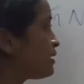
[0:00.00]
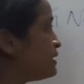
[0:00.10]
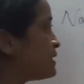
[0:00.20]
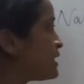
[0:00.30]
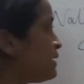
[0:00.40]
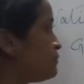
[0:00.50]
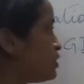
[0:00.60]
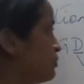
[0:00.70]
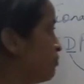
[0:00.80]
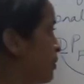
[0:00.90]

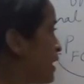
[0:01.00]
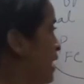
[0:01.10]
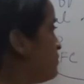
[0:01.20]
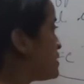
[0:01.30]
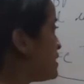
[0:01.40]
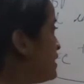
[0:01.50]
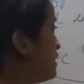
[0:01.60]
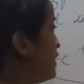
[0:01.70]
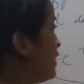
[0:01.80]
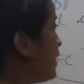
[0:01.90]
concept becomes
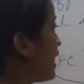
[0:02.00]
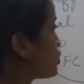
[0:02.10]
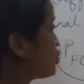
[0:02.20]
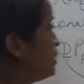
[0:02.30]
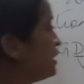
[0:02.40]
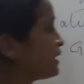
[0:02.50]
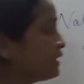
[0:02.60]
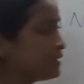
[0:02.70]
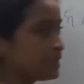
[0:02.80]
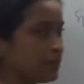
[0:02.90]
national
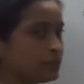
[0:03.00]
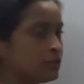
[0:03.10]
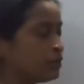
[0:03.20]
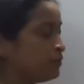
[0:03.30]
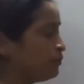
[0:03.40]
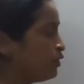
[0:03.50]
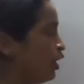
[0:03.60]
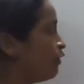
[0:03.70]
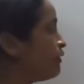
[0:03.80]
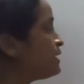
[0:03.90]
concept.
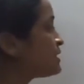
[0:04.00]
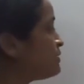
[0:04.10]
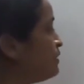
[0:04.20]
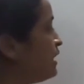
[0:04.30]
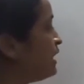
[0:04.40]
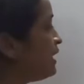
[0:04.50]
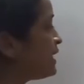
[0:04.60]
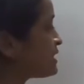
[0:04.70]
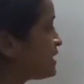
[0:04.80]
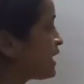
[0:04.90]
Alright, similarly,
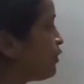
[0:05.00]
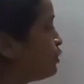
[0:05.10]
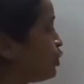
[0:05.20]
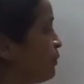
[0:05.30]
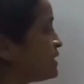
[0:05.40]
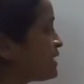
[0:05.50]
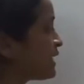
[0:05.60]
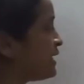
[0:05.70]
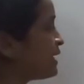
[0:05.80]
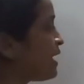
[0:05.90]
let's take our
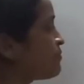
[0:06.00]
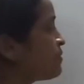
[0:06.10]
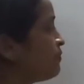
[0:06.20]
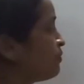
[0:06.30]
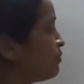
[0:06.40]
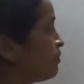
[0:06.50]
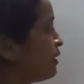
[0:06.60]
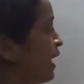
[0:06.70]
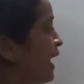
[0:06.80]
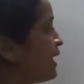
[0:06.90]
domestic income,
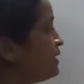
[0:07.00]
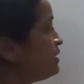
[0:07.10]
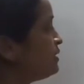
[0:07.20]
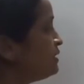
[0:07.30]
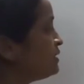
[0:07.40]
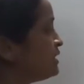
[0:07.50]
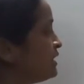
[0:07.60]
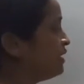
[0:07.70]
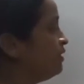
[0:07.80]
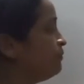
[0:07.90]
ND.
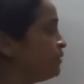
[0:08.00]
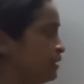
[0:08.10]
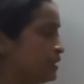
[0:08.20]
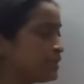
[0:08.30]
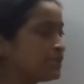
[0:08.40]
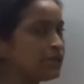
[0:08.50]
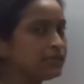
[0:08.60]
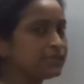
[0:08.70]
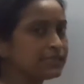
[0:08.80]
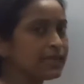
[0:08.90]
This is an
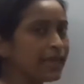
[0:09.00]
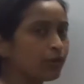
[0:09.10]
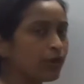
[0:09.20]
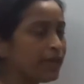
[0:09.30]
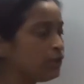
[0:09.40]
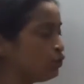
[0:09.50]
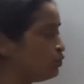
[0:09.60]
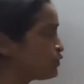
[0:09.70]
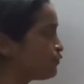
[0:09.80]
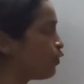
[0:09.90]
aggregate
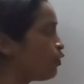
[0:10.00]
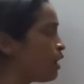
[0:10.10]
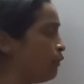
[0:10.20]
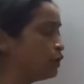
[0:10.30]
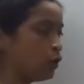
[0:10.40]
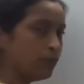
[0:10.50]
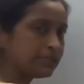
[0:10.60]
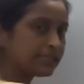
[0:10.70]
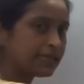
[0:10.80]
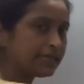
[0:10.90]
used for our
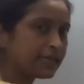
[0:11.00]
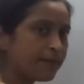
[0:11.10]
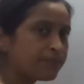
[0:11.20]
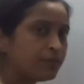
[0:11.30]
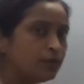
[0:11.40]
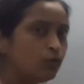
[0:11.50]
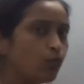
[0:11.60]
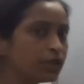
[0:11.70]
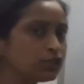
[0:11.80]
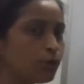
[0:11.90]
domestic income.
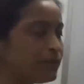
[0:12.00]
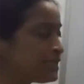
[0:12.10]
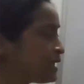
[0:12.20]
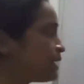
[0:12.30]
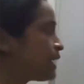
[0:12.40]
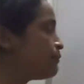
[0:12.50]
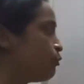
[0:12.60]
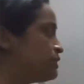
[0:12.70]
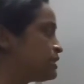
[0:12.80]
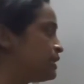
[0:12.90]
What is domestic income?
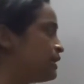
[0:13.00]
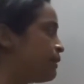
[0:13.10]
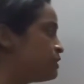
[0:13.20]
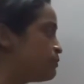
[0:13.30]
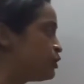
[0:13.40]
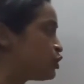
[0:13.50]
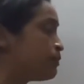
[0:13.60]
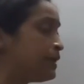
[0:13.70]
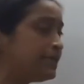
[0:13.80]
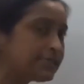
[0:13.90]
Domestic income is measured
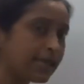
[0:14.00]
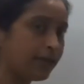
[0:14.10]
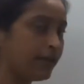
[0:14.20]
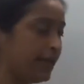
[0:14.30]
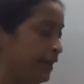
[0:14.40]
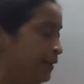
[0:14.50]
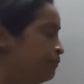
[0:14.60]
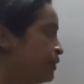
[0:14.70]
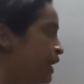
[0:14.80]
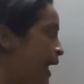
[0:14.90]
by this aggregate,
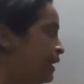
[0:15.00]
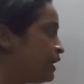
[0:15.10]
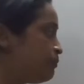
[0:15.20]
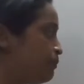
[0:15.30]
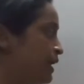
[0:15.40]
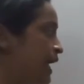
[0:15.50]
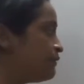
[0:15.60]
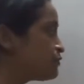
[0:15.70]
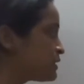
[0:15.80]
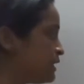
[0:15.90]

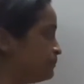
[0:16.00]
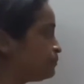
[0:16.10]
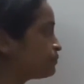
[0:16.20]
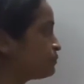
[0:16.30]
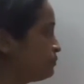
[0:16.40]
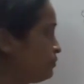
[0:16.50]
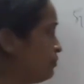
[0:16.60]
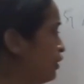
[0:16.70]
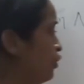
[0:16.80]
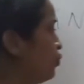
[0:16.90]
NDPFC.
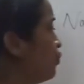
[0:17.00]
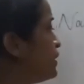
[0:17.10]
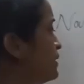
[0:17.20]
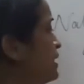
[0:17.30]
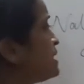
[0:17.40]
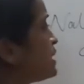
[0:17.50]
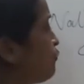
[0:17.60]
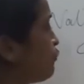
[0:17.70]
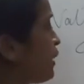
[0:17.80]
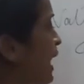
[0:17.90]
With this,
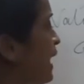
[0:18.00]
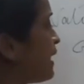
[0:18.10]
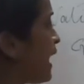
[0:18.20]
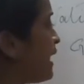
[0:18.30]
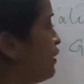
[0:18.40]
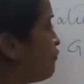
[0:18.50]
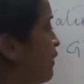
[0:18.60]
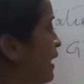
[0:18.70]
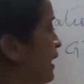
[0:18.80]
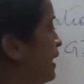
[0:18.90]
if we add
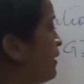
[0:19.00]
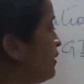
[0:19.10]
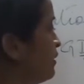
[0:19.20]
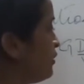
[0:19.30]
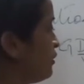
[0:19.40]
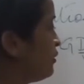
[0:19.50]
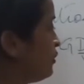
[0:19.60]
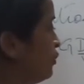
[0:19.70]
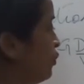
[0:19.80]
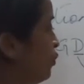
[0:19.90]
NFIA,
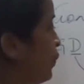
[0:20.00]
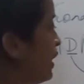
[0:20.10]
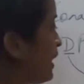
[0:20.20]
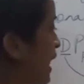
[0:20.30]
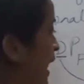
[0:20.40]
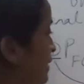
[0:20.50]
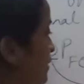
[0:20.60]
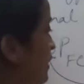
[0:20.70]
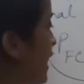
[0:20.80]
we get